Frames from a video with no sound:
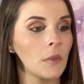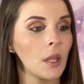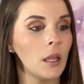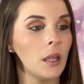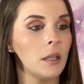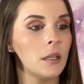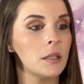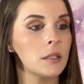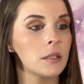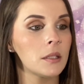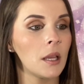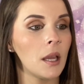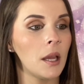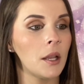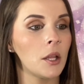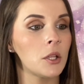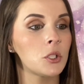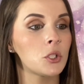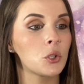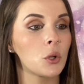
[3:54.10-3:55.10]
and it
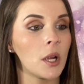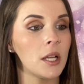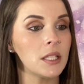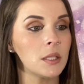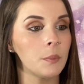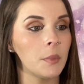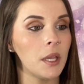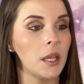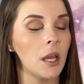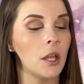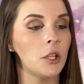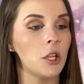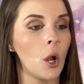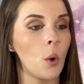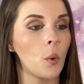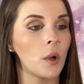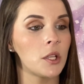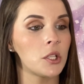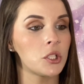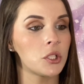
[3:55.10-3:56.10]
said, "Trust me,
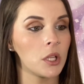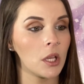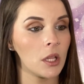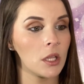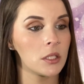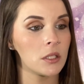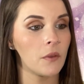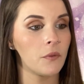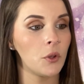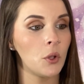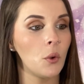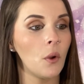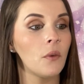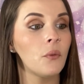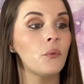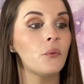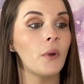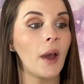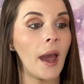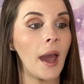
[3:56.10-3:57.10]
no one is jealous of you.
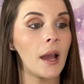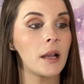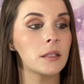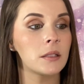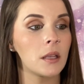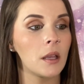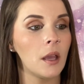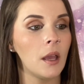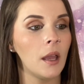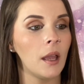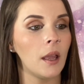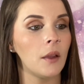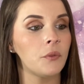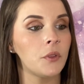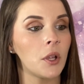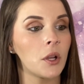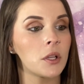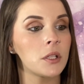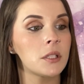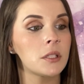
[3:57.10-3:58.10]
Facts. If
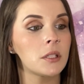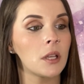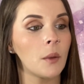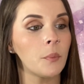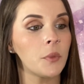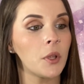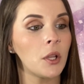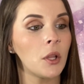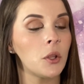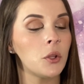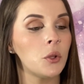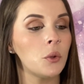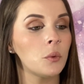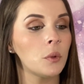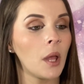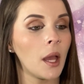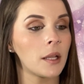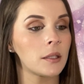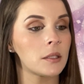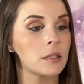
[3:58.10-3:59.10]
there is something that you'd
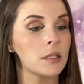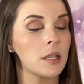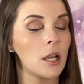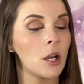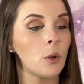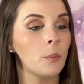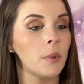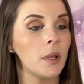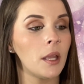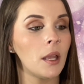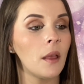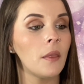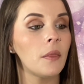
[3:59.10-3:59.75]
like to tell me,